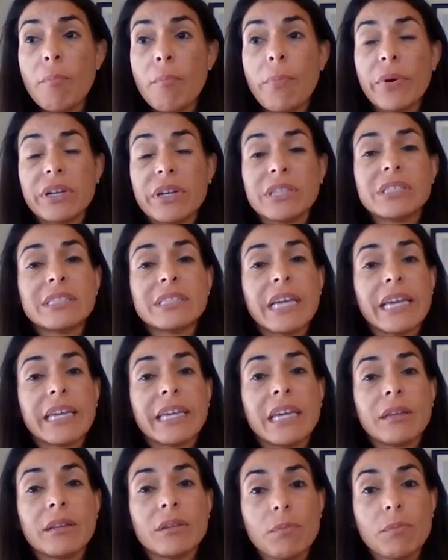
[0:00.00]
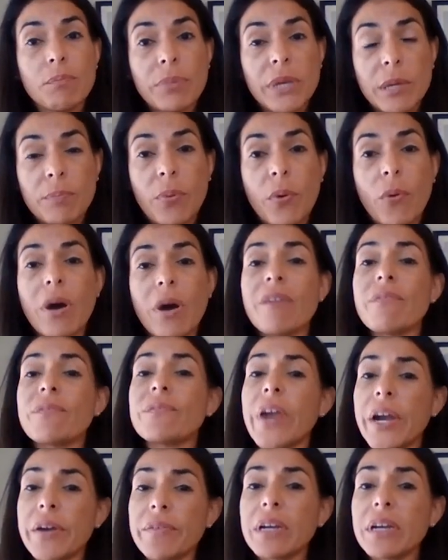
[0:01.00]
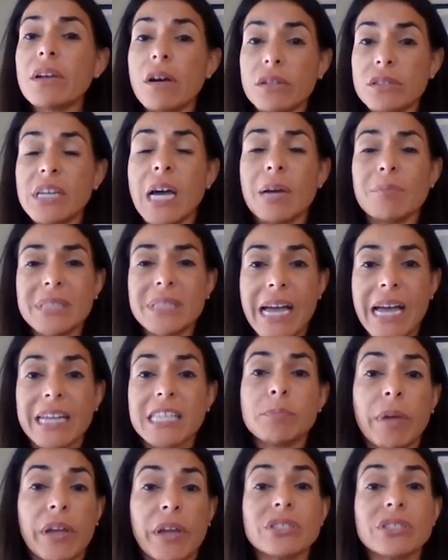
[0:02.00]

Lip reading: but it's taking people a very long time, taxpayers,